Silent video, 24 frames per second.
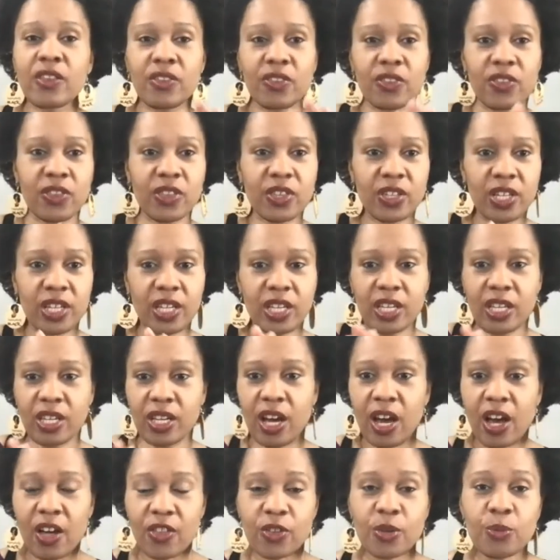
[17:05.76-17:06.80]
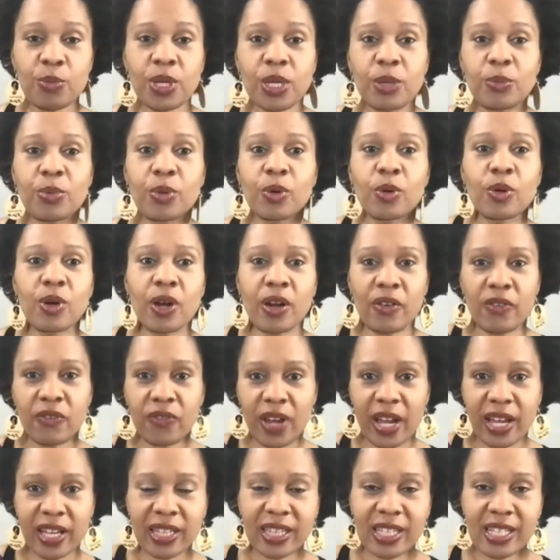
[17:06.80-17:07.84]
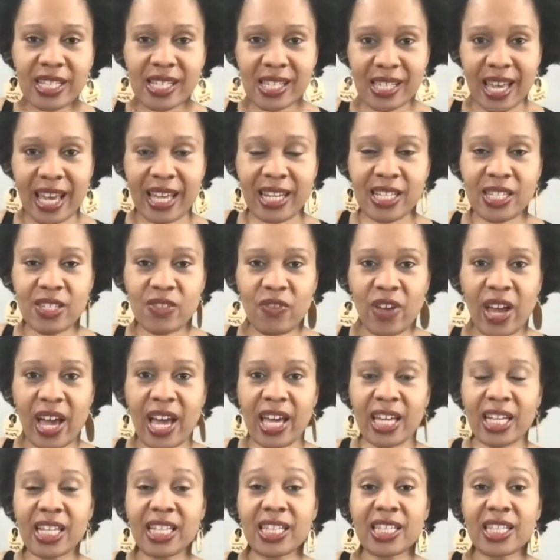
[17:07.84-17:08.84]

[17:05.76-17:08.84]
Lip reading: The other people are finally satisfied,